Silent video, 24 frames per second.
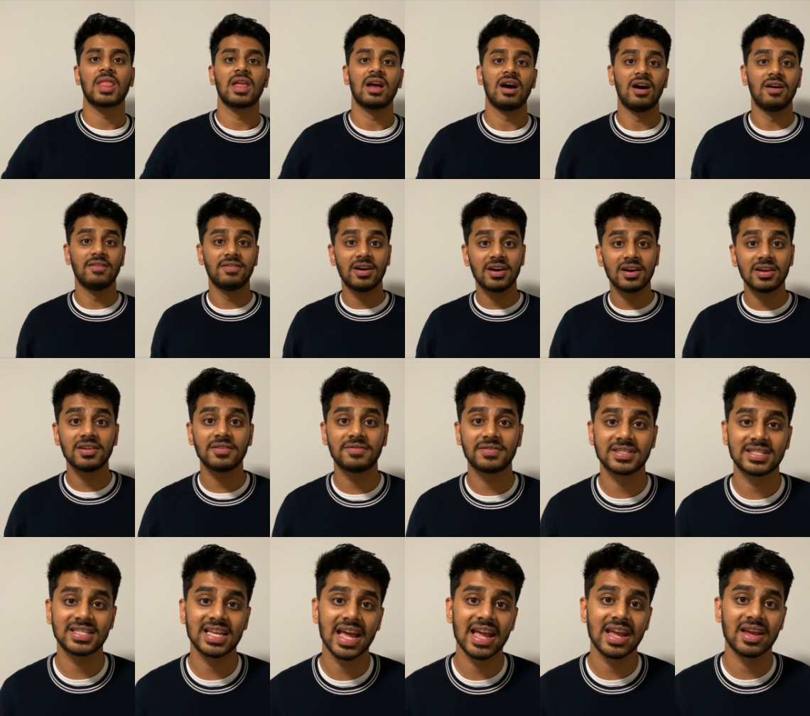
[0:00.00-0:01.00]
I've heard of a
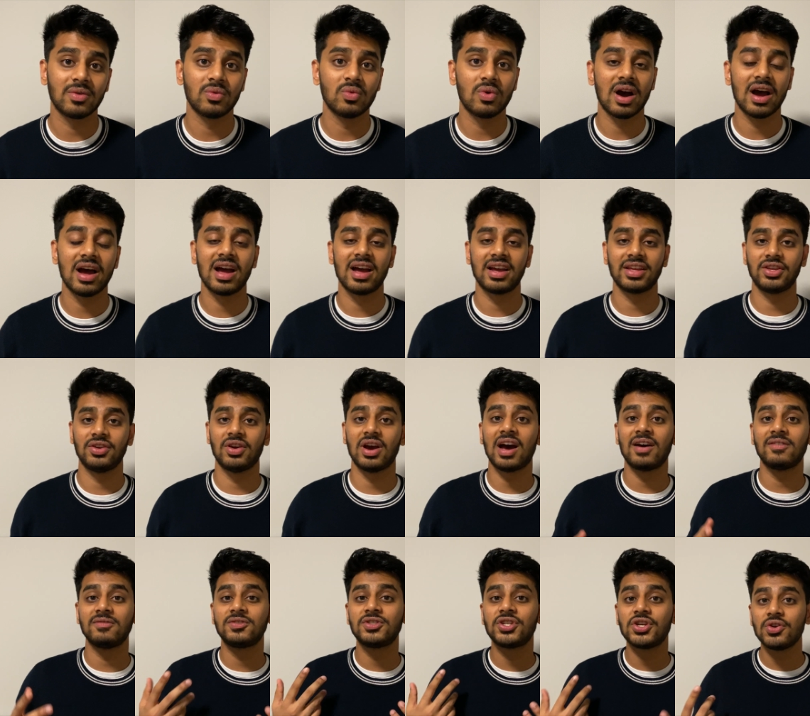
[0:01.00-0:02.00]
saying where you
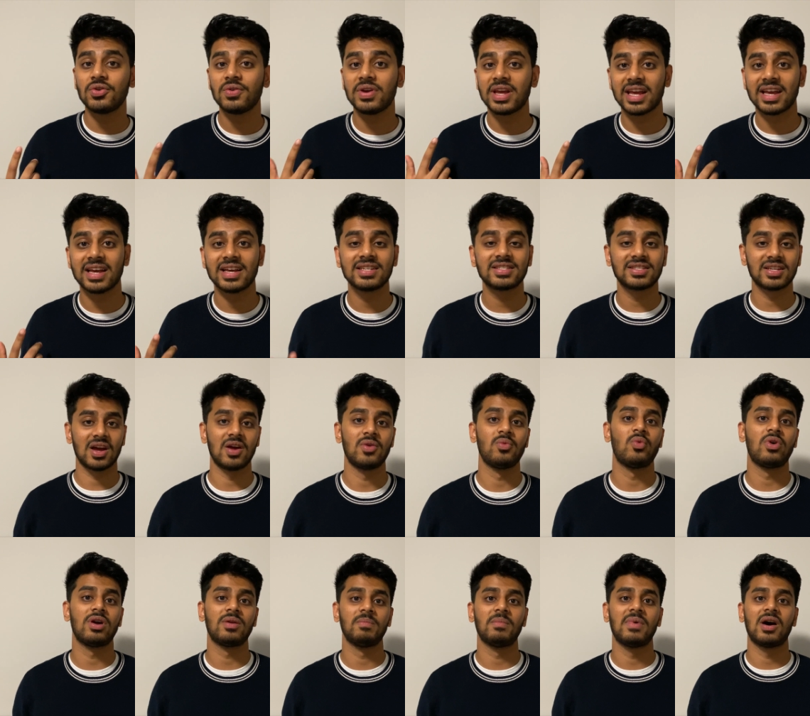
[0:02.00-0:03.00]
have 2 ears and
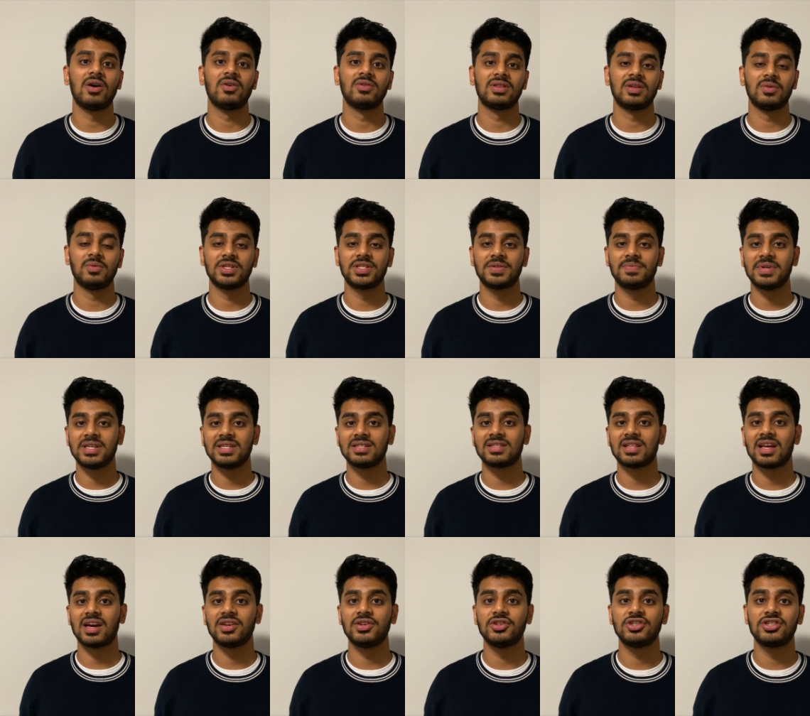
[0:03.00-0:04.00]
1 mouth, which means
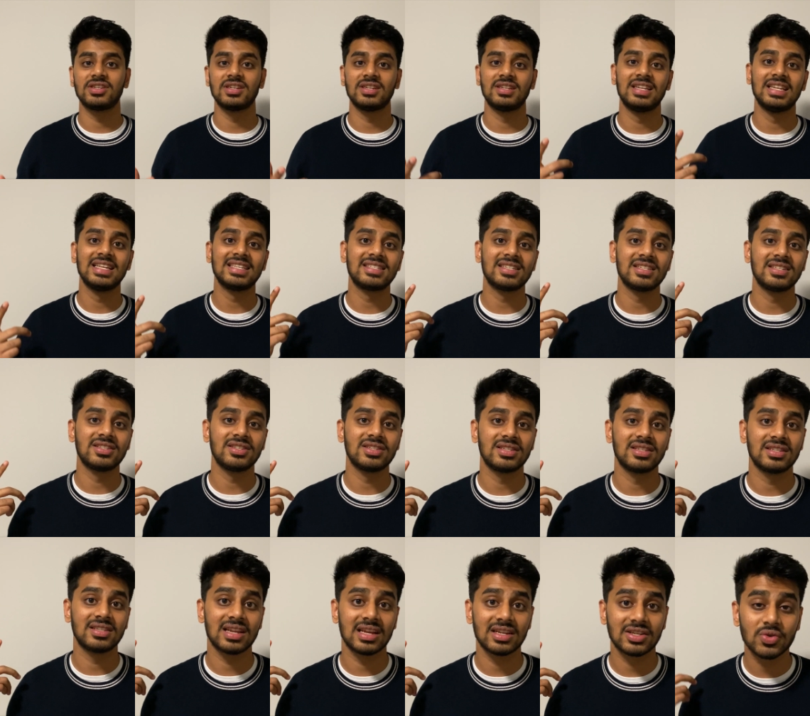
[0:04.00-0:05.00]
that you should listen
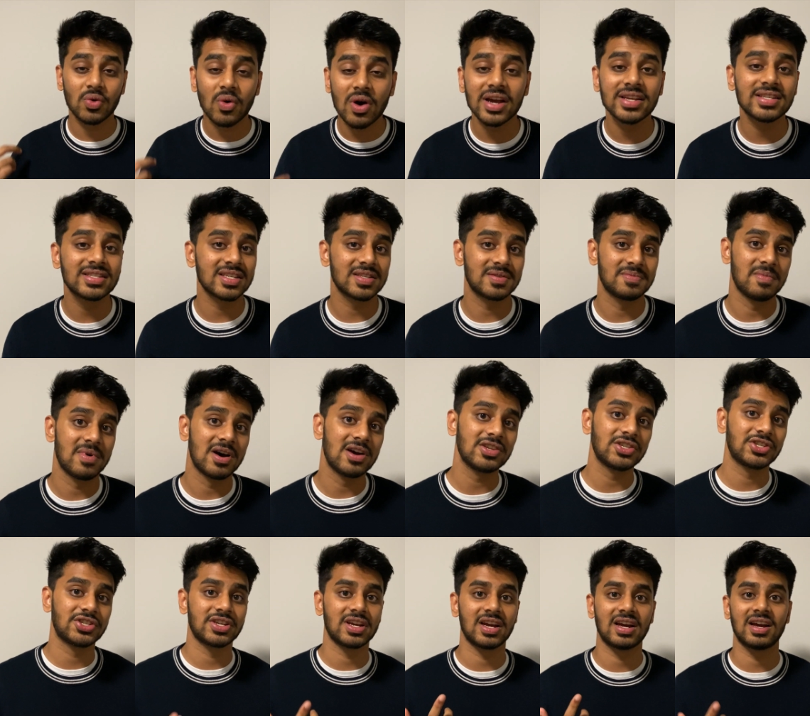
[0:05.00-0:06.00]
twice as
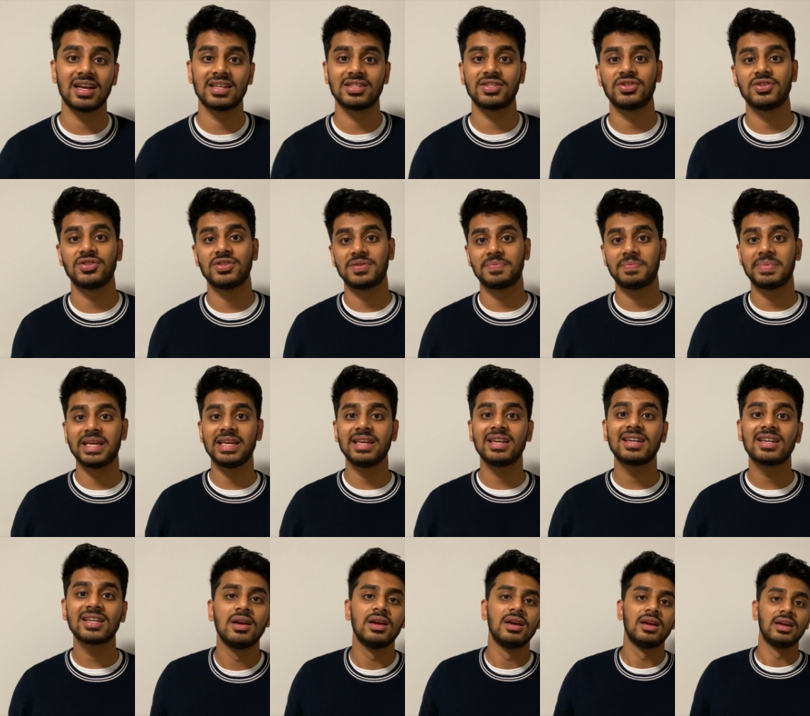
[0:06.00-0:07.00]
much as you speak.
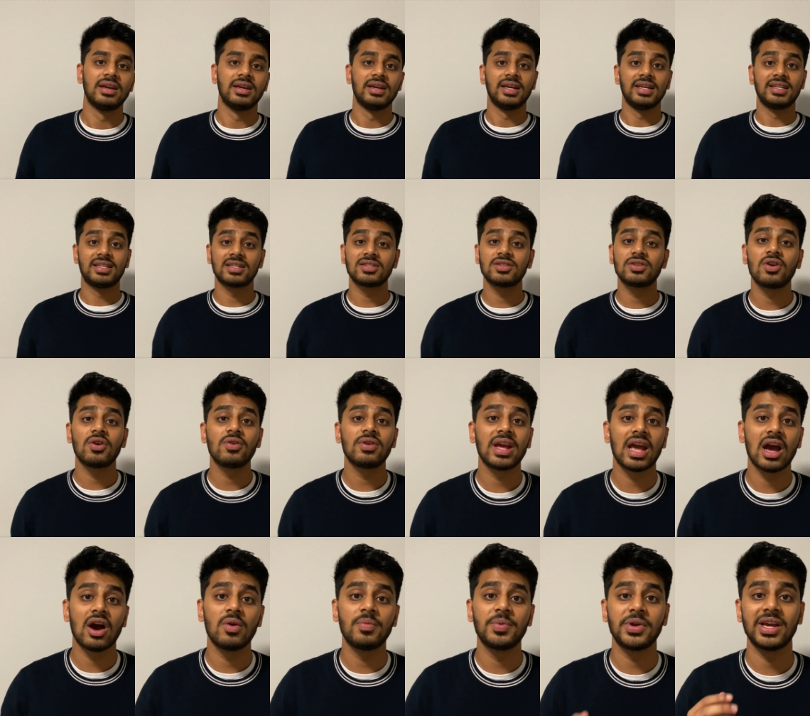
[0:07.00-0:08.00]
It doesn't only
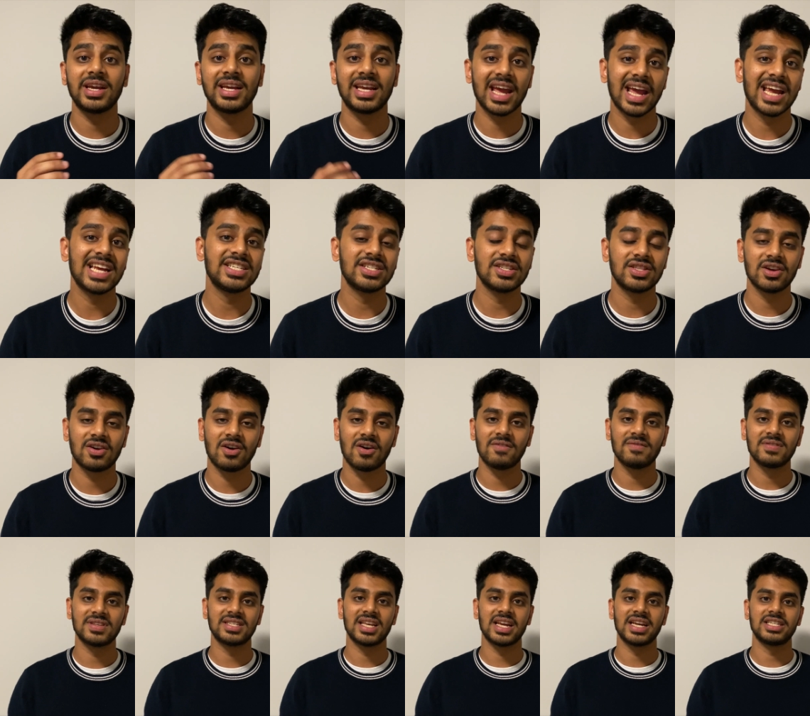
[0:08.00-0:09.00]
help you engage in the
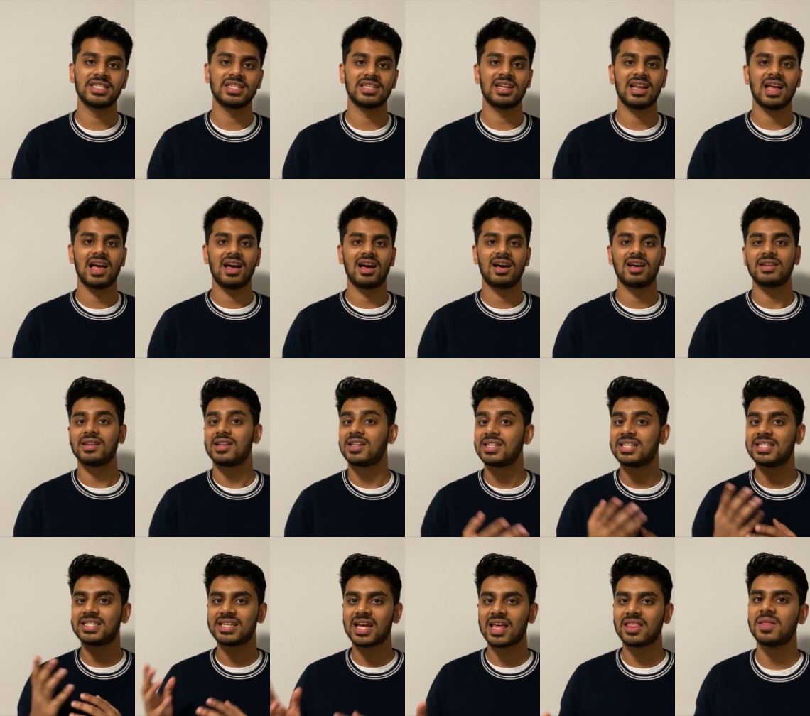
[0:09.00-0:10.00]
conversation and
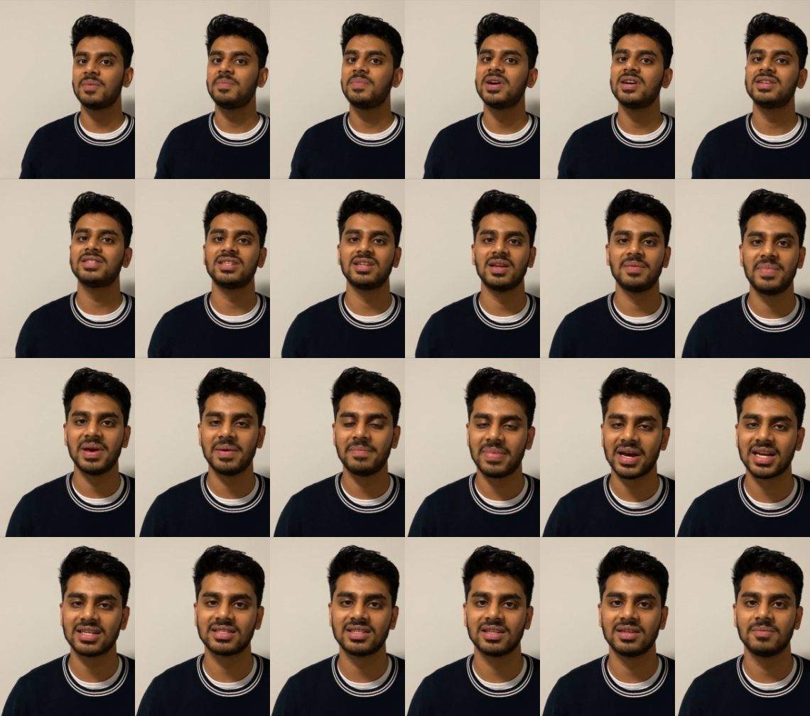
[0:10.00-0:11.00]
understand the person a bit
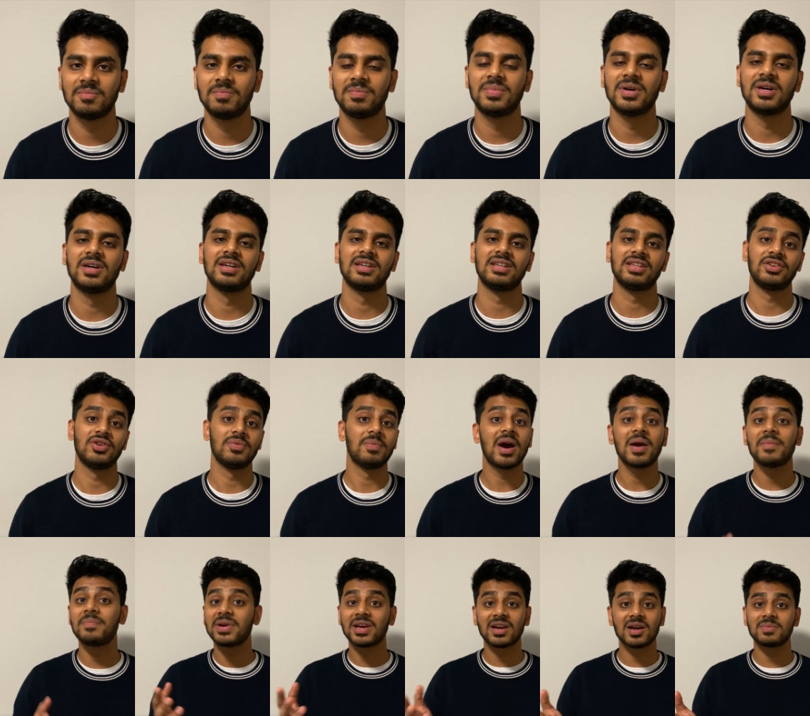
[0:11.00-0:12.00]
better, but you might
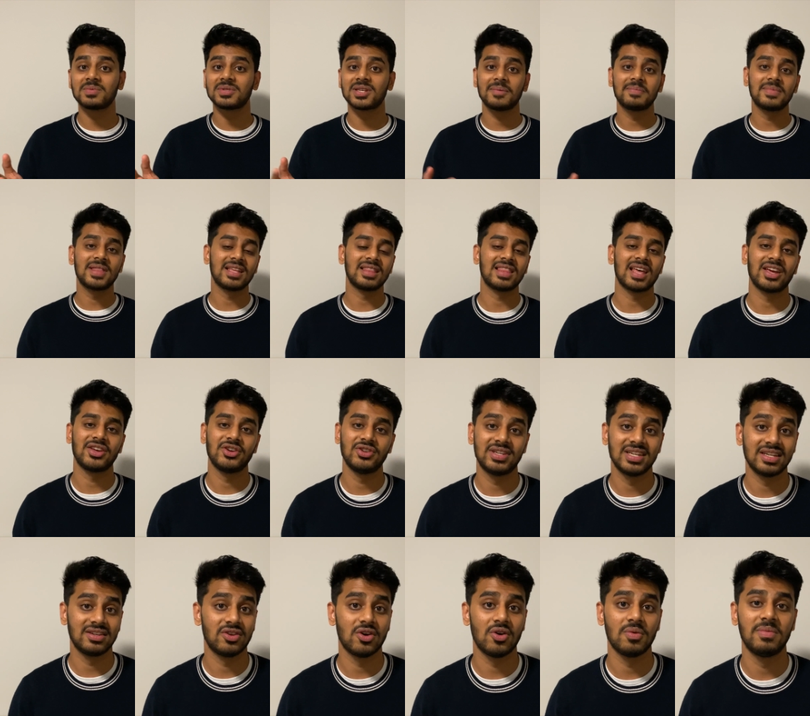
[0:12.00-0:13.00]
pick up something that you didn't
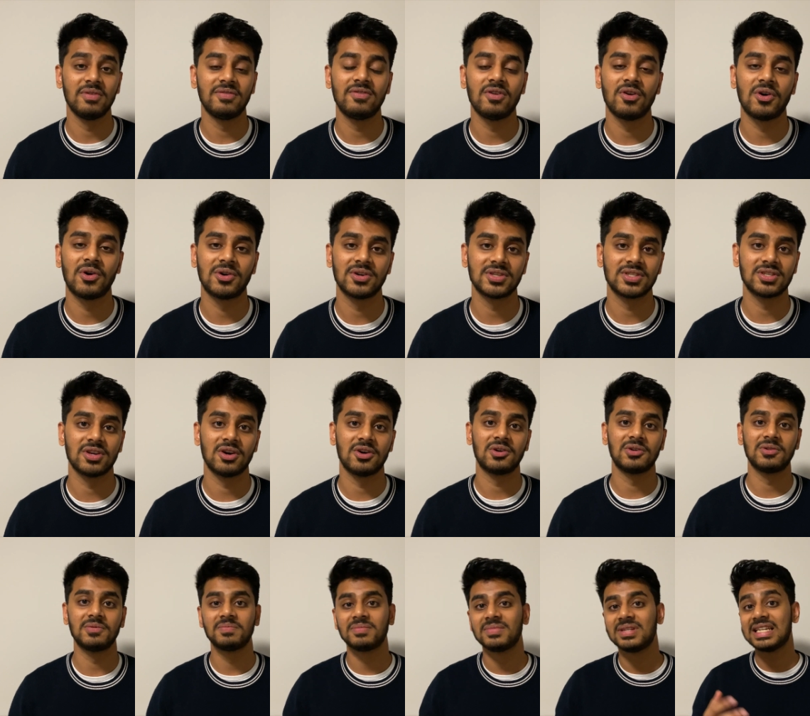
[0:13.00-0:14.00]
know before, so
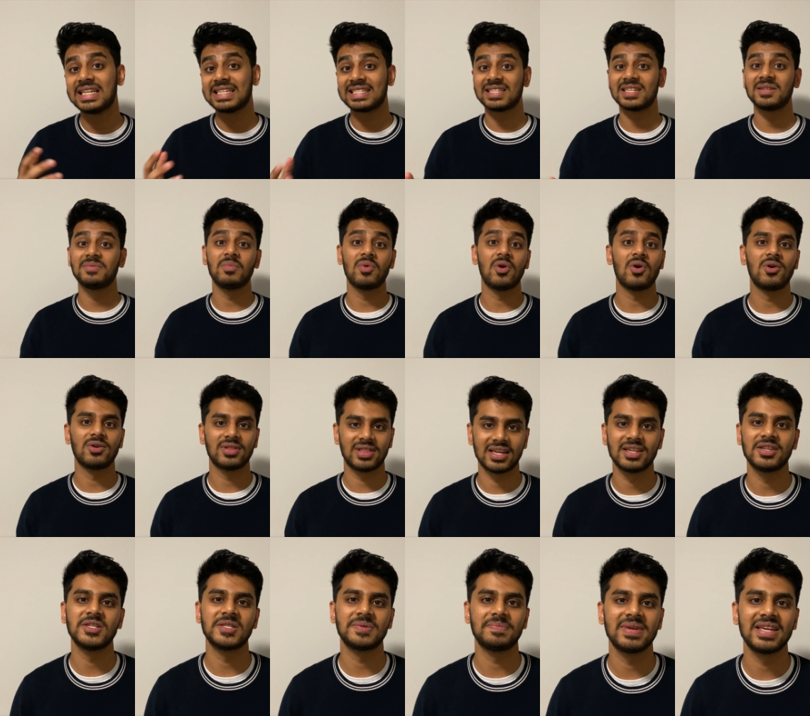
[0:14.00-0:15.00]
listen more than you
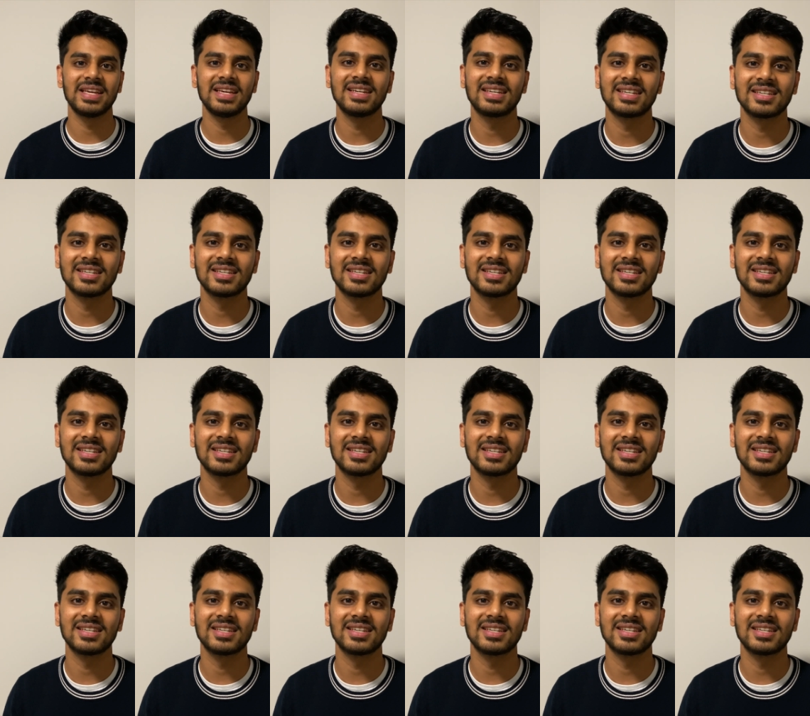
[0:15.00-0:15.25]
speak.